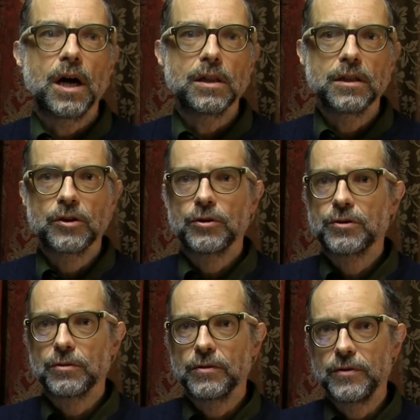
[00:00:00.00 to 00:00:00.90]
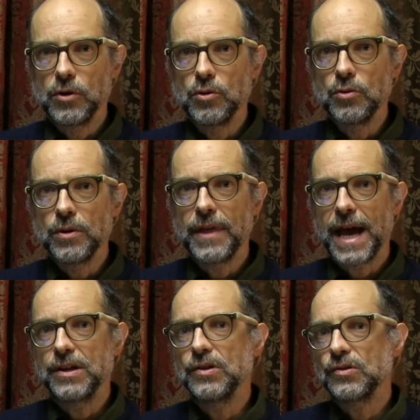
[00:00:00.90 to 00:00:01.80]
literature review
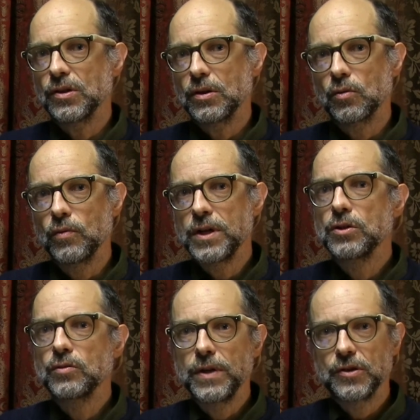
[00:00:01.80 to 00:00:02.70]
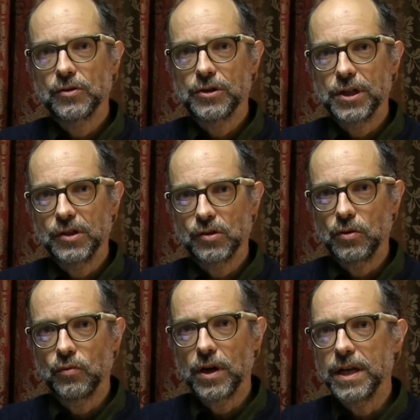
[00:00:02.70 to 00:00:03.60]
that is original research in its
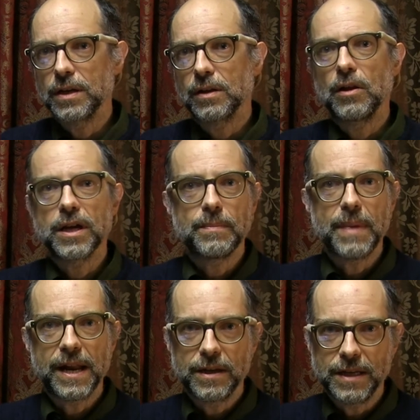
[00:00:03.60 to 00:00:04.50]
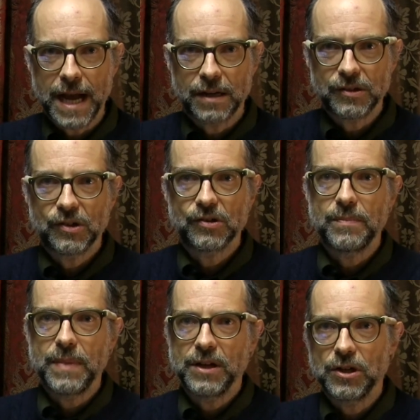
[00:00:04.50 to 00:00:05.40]
own right, like a meta-analysis. I
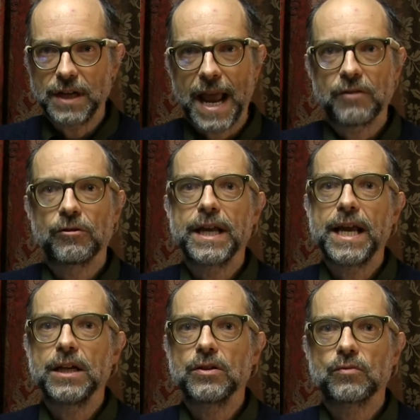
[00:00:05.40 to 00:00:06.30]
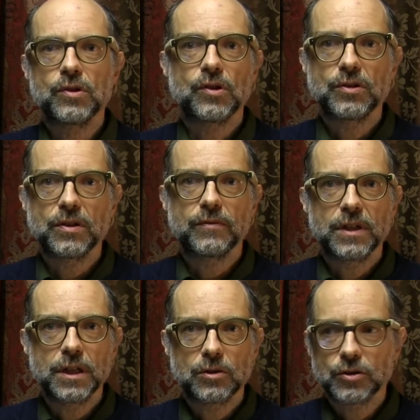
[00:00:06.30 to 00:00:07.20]
mentioned aggregating the results of
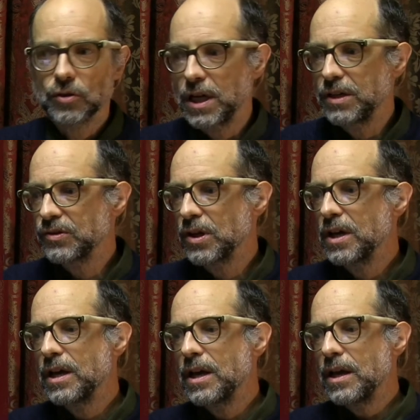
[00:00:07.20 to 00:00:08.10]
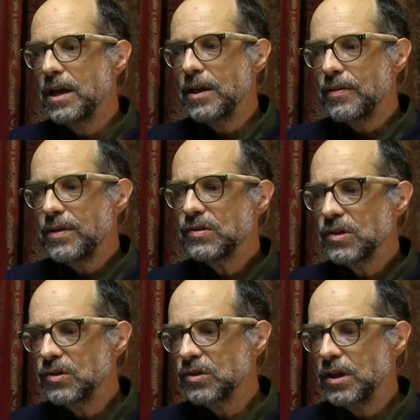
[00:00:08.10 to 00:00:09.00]
clinical trials. This
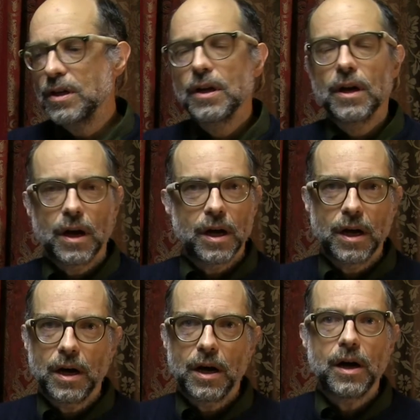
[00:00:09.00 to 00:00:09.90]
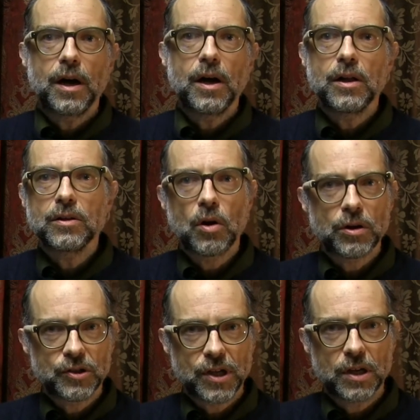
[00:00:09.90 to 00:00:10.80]
is a
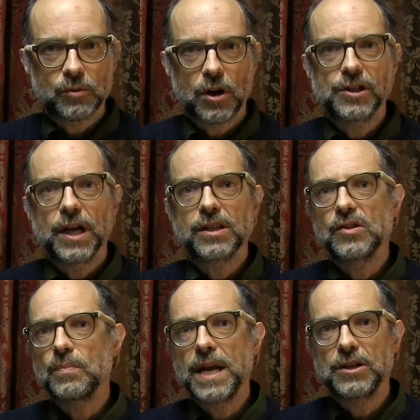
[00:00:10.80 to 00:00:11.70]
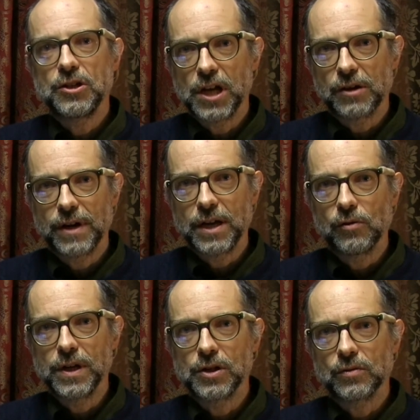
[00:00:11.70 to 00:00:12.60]
large-scale project that's meant to generate
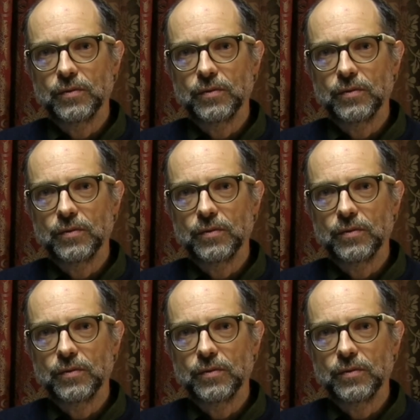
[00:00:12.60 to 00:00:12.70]
original